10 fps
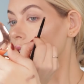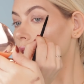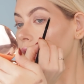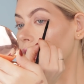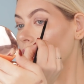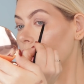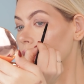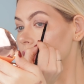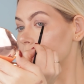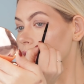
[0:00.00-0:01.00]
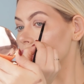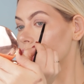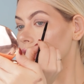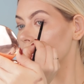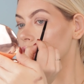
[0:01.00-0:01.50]
And I always make
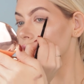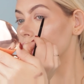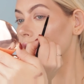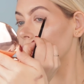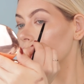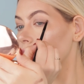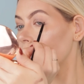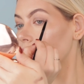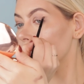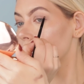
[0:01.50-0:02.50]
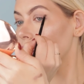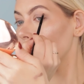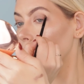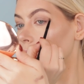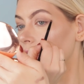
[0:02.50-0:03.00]
sure to just kind of connect
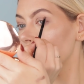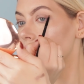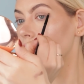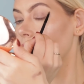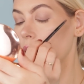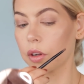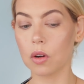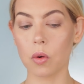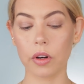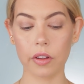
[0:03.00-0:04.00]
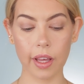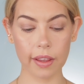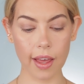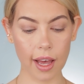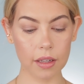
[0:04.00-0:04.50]
it right to the outer corner like
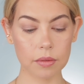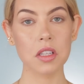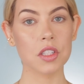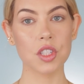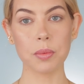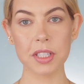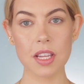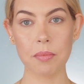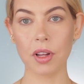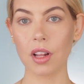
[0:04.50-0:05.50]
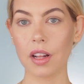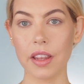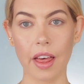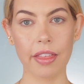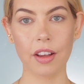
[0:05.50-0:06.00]
that. Super simple,
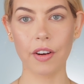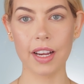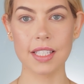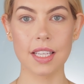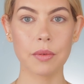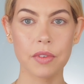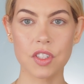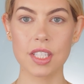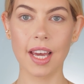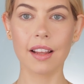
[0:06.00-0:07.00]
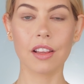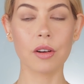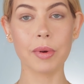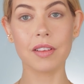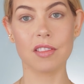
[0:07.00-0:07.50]
nothing crazy. We've just got a
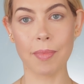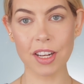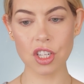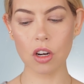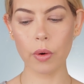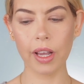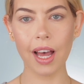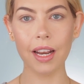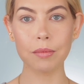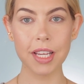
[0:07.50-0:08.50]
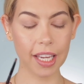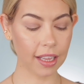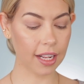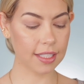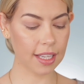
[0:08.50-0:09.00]
little bit of dimension going on. I'm taking
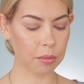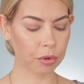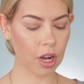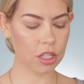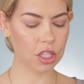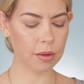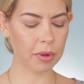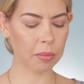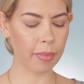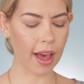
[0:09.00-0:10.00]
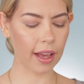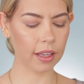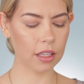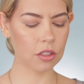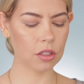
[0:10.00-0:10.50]
that same brush, dipping
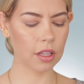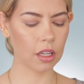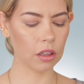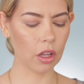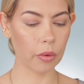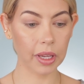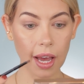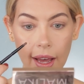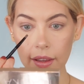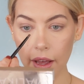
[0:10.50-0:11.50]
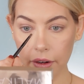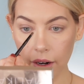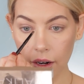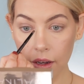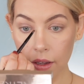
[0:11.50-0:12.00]
back into the Chloe
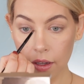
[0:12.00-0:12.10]
highlighter.